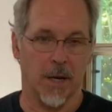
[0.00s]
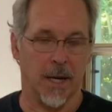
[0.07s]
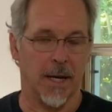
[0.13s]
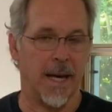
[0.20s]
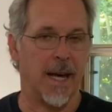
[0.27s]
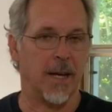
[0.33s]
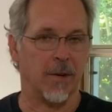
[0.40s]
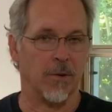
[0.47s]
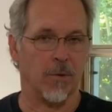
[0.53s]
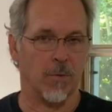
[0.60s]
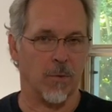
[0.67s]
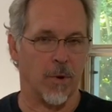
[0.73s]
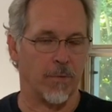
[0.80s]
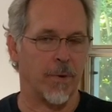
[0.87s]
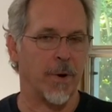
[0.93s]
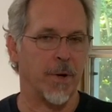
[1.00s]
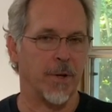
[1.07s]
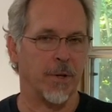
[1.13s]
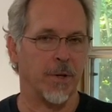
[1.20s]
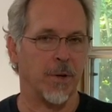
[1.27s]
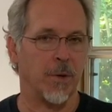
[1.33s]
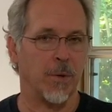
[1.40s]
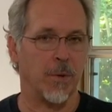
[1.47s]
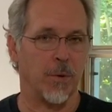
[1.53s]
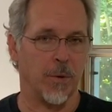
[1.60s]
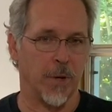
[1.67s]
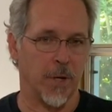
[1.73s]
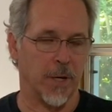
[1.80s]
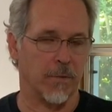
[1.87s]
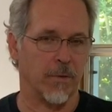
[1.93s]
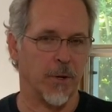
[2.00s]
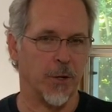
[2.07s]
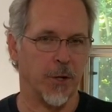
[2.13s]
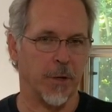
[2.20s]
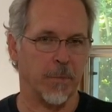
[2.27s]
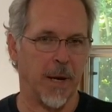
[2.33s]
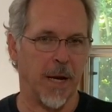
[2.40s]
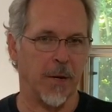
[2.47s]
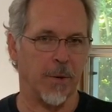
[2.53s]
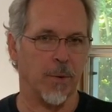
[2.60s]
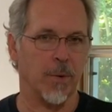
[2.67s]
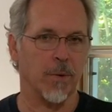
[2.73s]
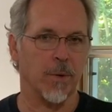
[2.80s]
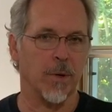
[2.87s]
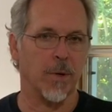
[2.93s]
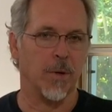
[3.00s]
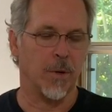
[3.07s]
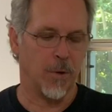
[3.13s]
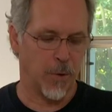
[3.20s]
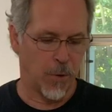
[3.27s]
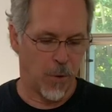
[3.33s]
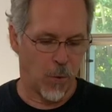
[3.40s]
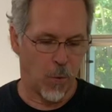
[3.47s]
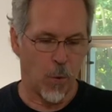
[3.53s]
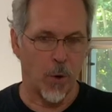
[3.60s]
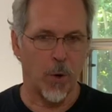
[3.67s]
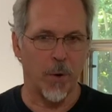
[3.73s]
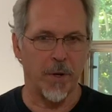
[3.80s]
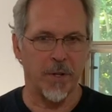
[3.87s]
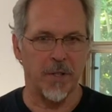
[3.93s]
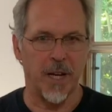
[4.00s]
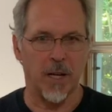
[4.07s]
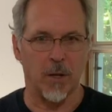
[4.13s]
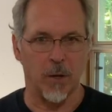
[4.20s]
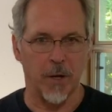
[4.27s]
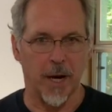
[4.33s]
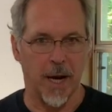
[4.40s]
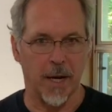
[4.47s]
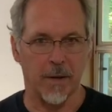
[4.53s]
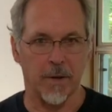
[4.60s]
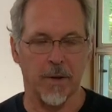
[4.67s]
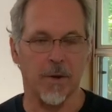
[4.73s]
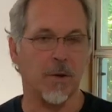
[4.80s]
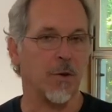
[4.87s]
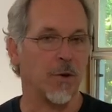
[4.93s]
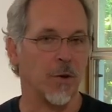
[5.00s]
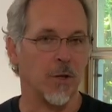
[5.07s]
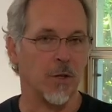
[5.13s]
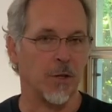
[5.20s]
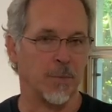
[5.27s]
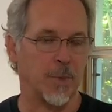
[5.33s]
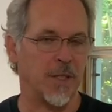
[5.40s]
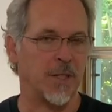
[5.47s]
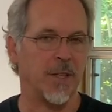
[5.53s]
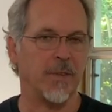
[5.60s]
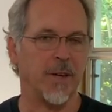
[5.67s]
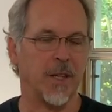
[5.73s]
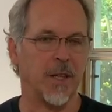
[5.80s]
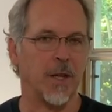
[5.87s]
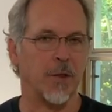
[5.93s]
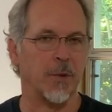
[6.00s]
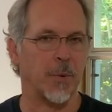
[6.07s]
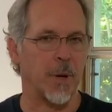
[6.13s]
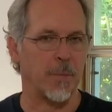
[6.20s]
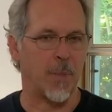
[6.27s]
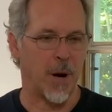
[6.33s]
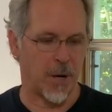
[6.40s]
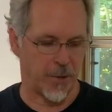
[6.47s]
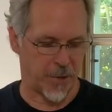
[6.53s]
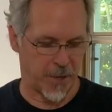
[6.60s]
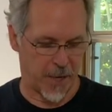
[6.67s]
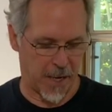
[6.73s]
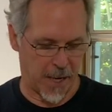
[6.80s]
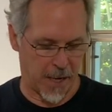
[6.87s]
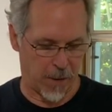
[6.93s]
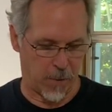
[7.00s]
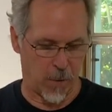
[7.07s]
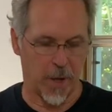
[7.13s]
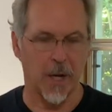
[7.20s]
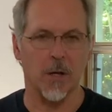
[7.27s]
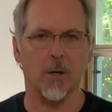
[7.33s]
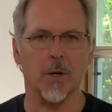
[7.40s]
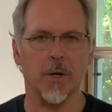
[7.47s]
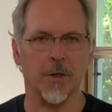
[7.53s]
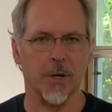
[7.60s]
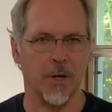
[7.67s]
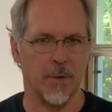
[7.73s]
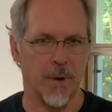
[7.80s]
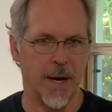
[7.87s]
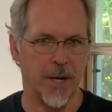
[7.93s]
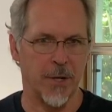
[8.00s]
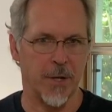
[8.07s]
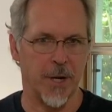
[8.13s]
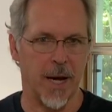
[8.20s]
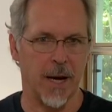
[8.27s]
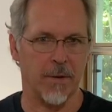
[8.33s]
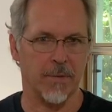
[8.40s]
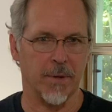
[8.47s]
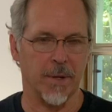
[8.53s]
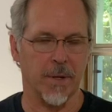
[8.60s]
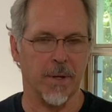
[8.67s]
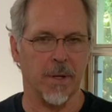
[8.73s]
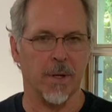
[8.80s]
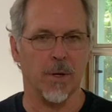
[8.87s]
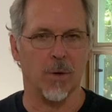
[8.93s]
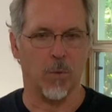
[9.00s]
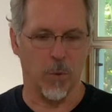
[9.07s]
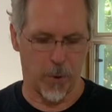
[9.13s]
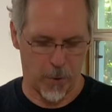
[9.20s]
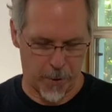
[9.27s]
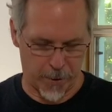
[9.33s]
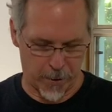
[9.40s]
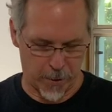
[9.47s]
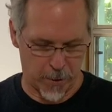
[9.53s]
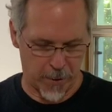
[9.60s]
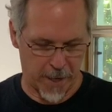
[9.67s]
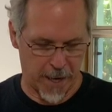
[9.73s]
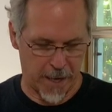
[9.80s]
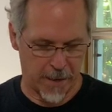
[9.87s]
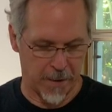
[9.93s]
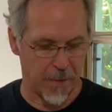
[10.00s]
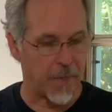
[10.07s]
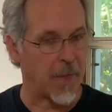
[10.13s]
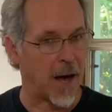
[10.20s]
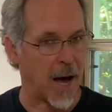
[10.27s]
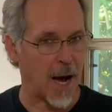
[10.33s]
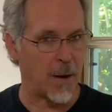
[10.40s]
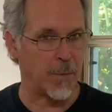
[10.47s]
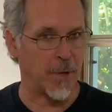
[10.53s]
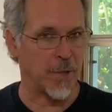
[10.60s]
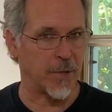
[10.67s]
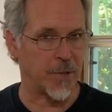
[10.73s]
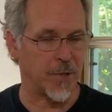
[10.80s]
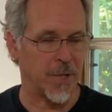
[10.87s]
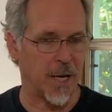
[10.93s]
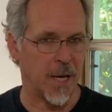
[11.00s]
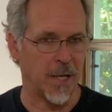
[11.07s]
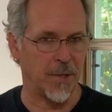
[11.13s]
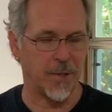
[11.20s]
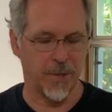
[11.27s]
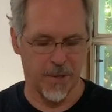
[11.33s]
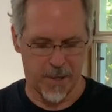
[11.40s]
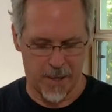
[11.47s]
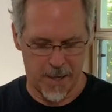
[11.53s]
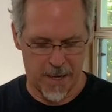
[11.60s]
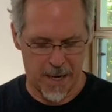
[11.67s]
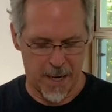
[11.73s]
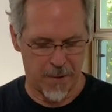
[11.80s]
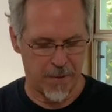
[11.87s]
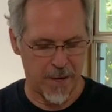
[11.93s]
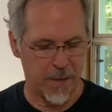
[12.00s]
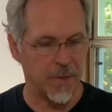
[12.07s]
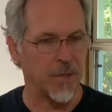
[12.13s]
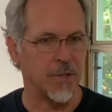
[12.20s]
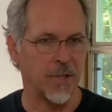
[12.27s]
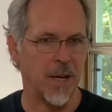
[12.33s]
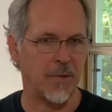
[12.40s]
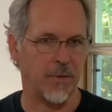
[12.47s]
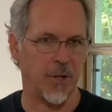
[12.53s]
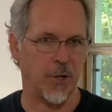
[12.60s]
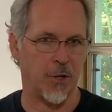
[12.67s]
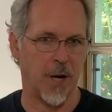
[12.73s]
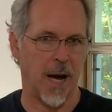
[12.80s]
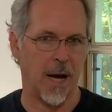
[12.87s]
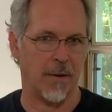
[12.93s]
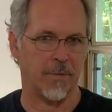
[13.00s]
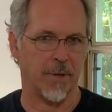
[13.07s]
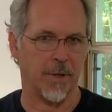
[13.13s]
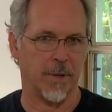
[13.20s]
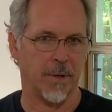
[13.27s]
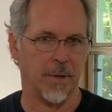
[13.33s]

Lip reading: Again, referring to the conversion manual, we're going to take a look at specifically three parts today. We're going to look at the crankshaft, we're going to look at the hybrid studs, and then the safety shaft.